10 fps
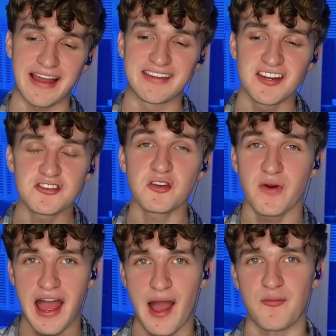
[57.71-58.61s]
essentially
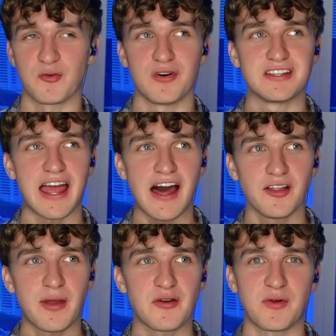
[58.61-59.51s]
what happened was
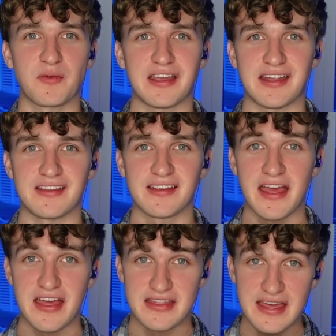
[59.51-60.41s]
Alabama Republicans
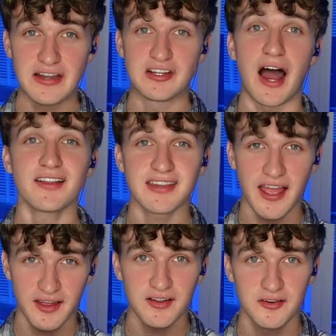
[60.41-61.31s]
then got
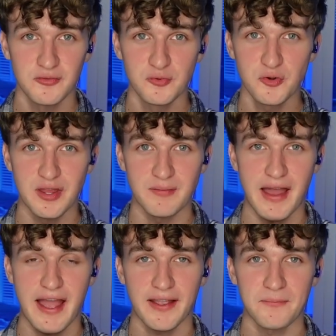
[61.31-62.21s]
that ruling
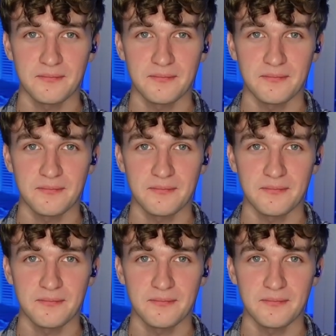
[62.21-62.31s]
back